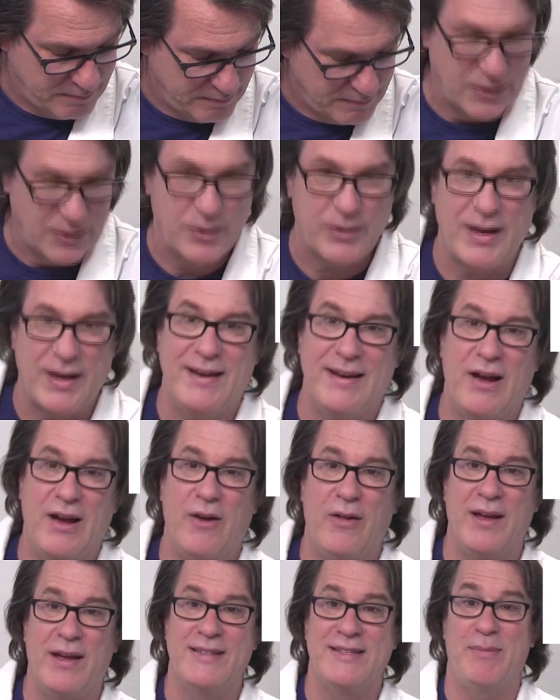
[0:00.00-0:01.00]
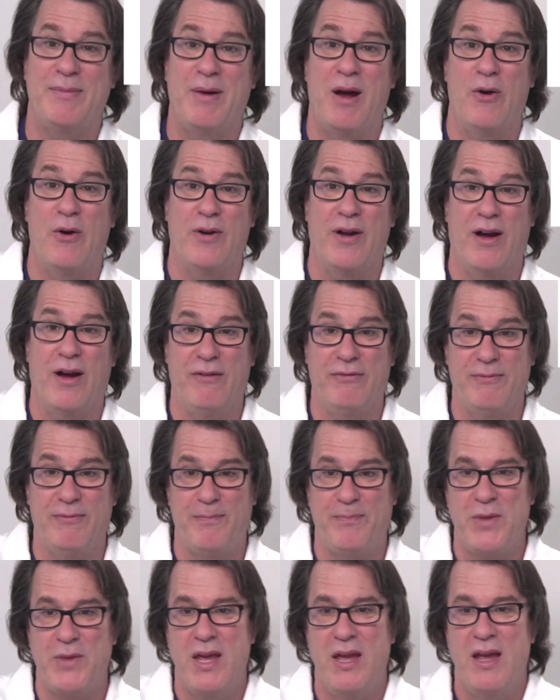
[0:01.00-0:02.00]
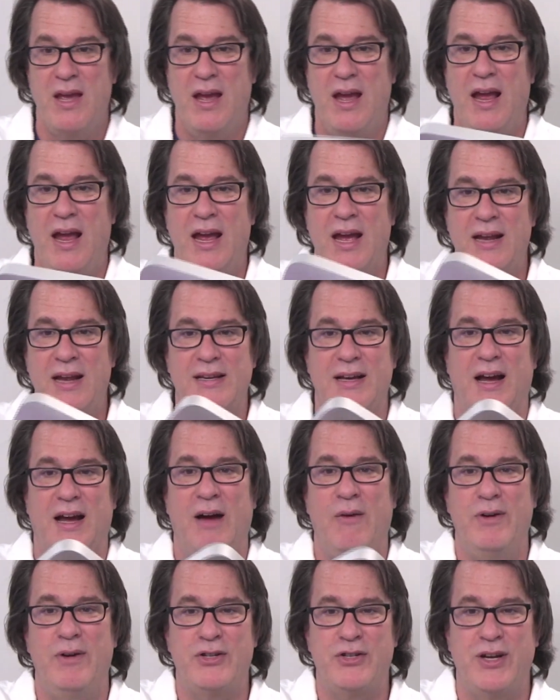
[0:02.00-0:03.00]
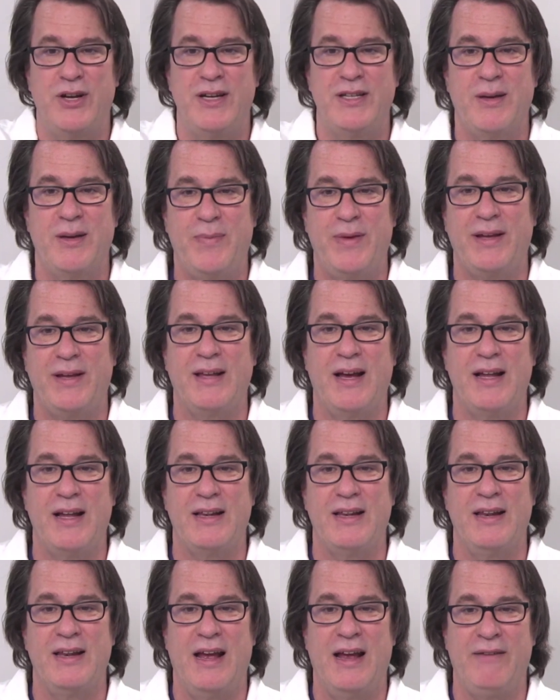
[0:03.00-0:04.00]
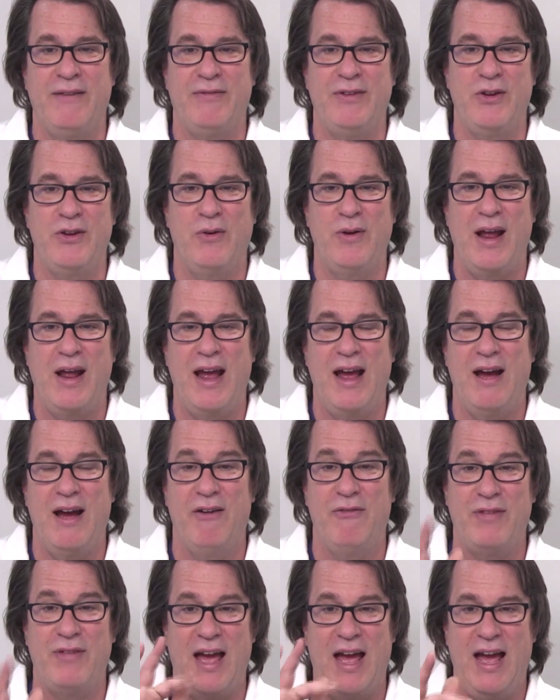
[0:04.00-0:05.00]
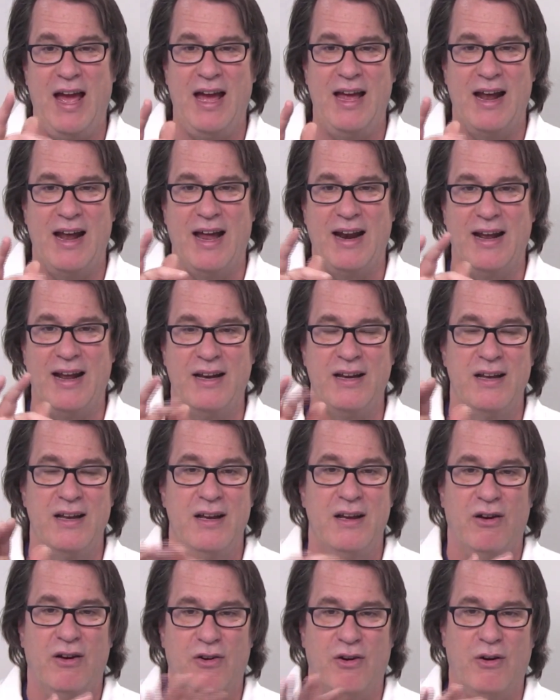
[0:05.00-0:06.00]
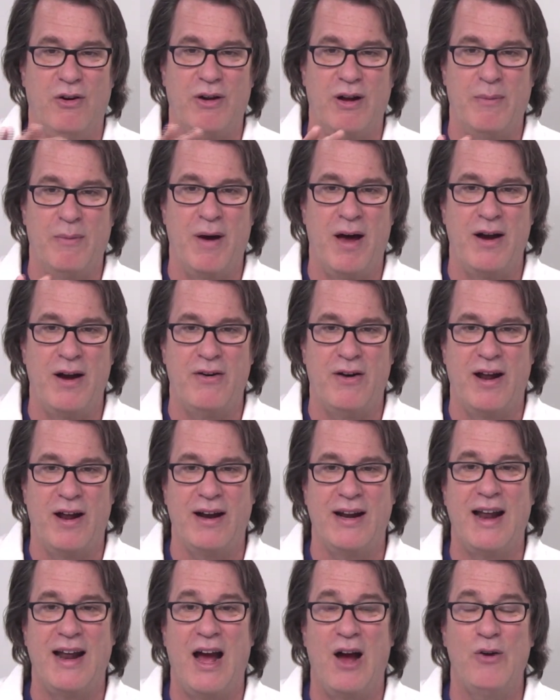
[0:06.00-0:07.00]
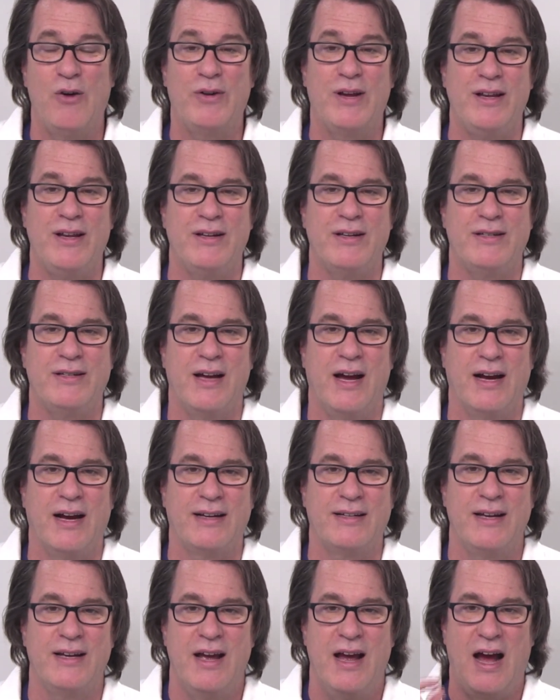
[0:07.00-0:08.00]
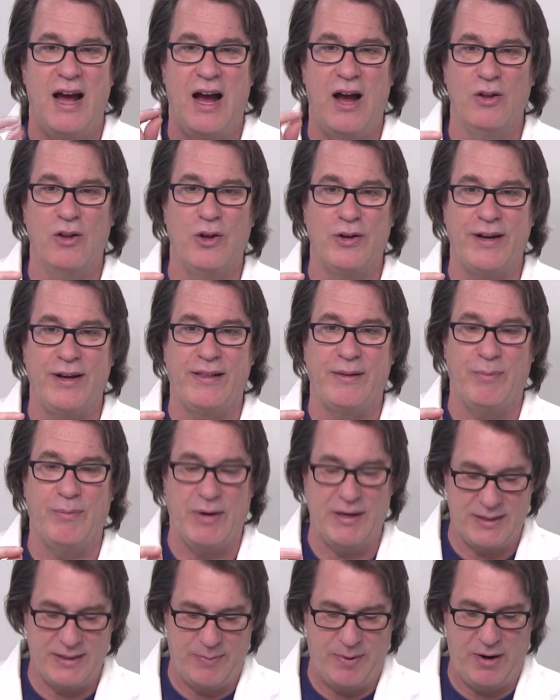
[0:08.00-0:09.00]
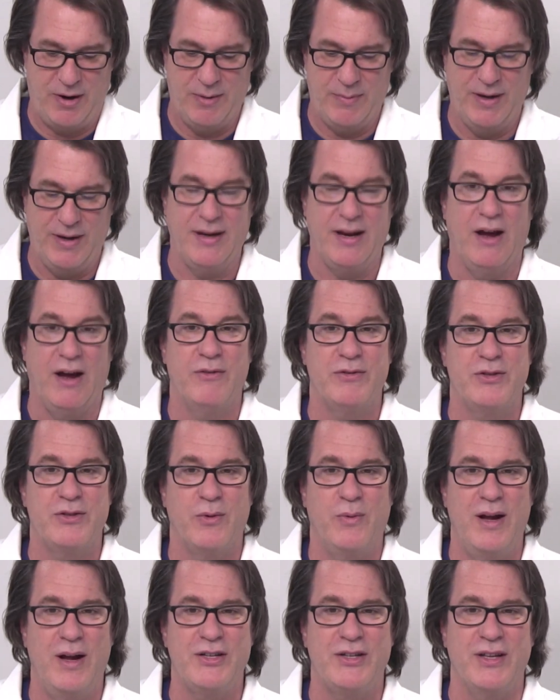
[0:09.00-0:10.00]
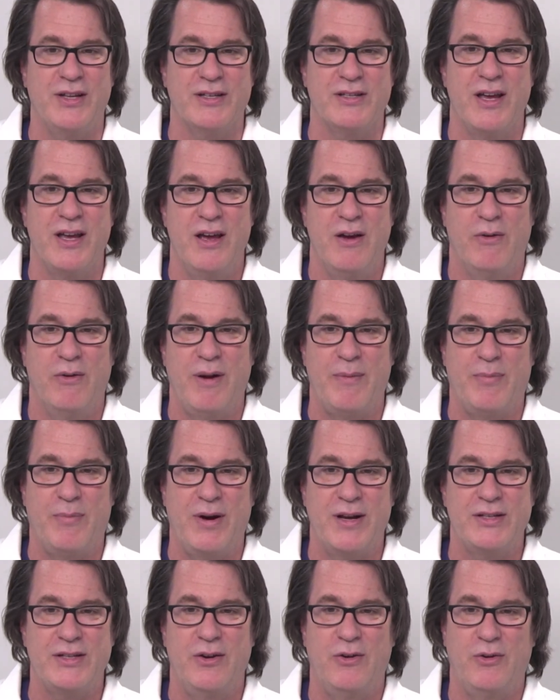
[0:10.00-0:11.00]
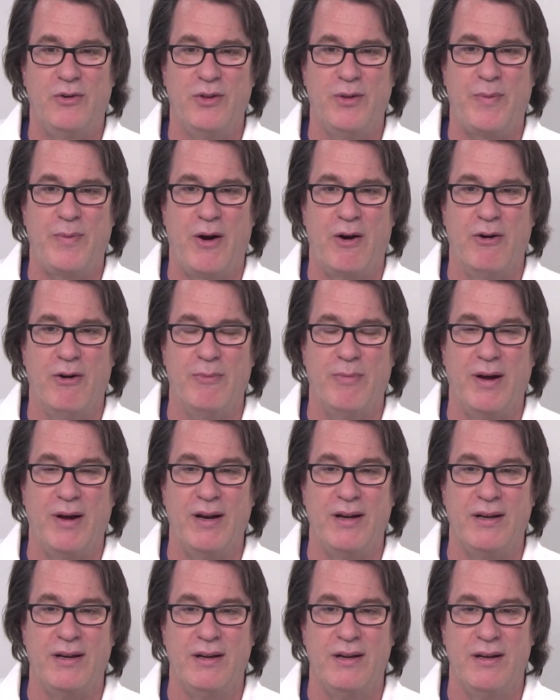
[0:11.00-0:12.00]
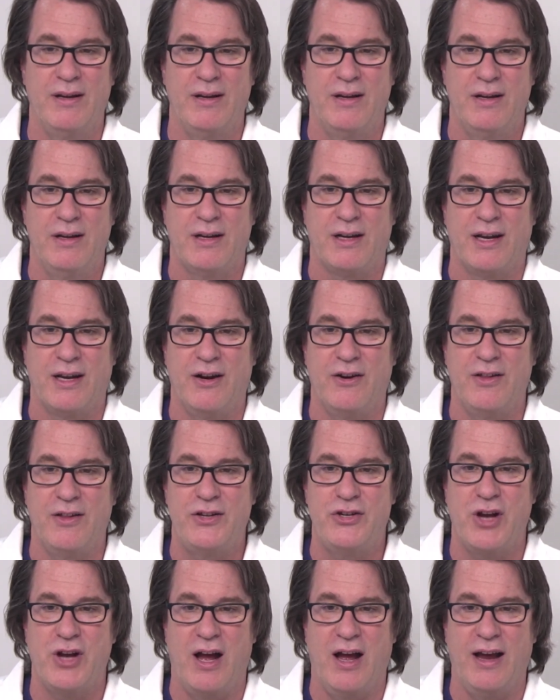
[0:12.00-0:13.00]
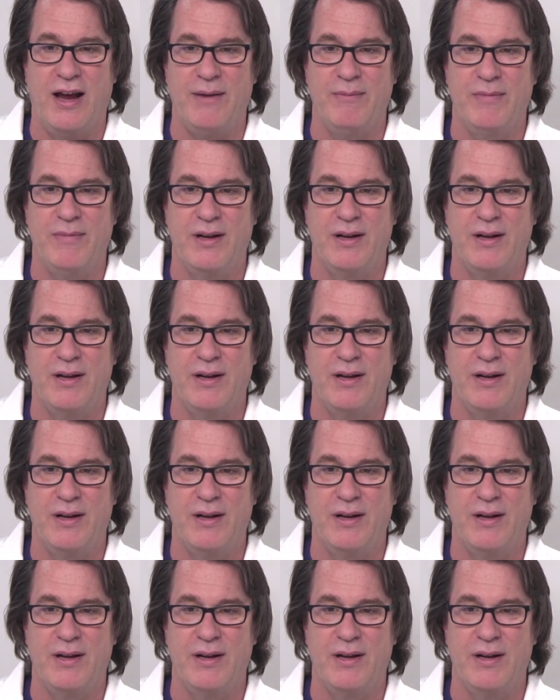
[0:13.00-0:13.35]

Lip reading: Okay, now it's powered off. And I want to show you something that, if you don't have the head on it or a monitor on it, how can you detect how long you have to press the power button down? So watch this. When I press and hold the power button, you can hear the chime.